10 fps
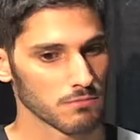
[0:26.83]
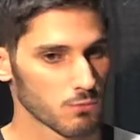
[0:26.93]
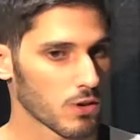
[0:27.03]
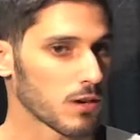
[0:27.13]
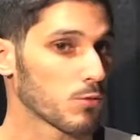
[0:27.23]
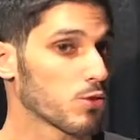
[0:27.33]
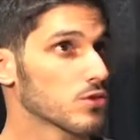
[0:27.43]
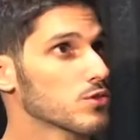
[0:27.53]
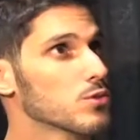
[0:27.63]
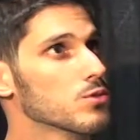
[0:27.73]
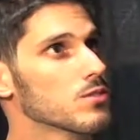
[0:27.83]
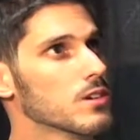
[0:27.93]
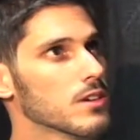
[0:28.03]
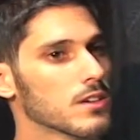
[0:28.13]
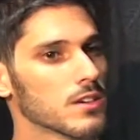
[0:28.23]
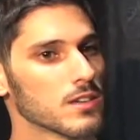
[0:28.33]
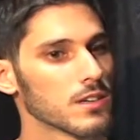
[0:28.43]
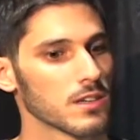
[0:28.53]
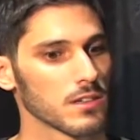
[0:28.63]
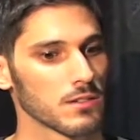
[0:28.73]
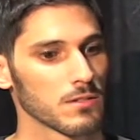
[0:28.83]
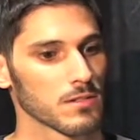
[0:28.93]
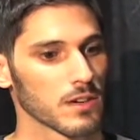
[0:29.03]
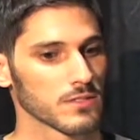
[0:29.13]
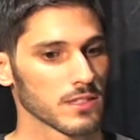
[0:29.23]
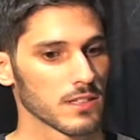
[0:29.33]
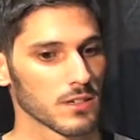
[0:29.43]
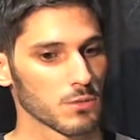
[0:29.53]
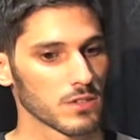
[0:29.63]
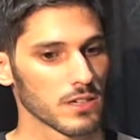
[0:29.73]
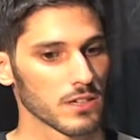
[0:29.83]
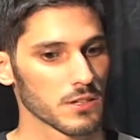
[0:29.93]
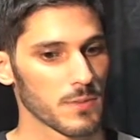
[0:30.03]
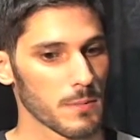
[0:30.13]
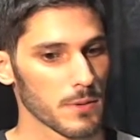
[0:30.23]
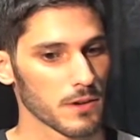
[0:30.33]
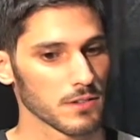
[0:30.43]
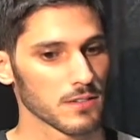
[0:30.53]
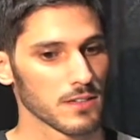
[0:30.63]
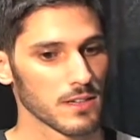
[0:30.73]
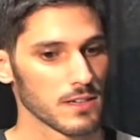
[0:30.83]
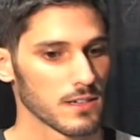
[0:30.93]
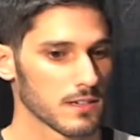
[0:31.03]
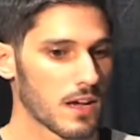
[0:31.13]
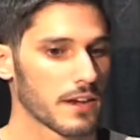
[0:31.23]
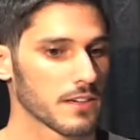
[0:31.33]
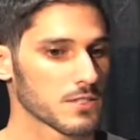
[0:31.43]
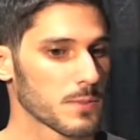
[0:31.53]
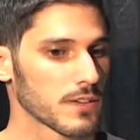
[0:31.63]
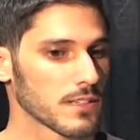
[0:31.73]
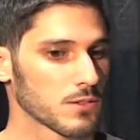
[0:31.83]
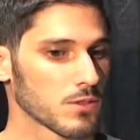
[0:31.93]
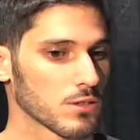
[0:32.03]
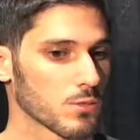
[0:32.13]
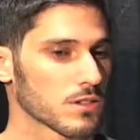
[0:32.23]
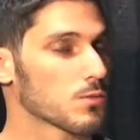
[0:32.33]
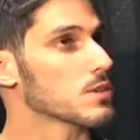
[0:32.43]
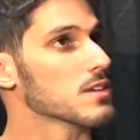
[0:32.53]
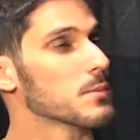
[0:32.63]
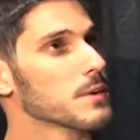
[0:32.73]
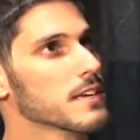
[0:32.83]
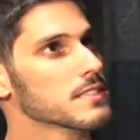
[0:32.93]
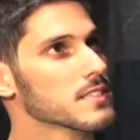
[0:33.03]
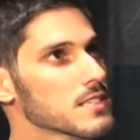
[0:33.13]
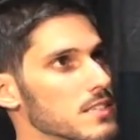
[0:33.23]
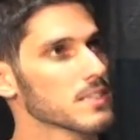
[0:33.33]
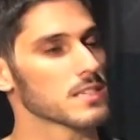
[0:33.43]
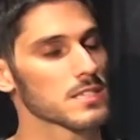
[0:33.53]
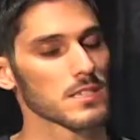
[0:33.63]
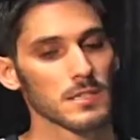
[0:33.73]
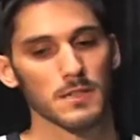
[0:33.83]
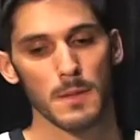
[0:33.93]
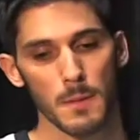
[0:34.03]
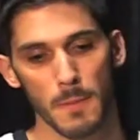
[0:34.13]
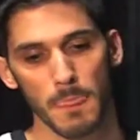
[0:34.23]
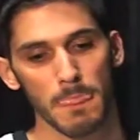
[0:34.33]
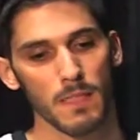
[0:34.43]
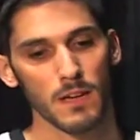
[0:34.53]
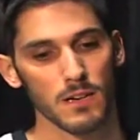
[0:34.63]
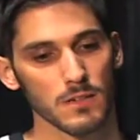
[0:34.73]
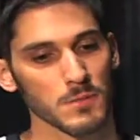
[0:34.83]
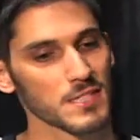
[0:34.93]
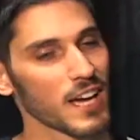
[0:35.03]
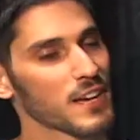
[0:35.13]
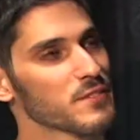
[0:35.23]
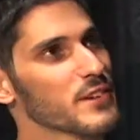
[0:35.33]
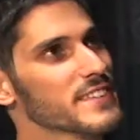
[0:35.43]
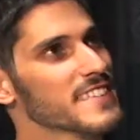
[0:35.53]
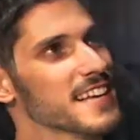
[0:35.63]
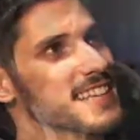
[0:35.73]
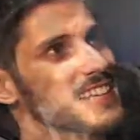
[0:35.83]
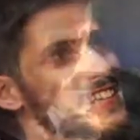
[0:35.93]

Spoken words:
what I'm going to, and the 1 year under my belt, kind of expecting what NBA season is, and I'm excited, very excited.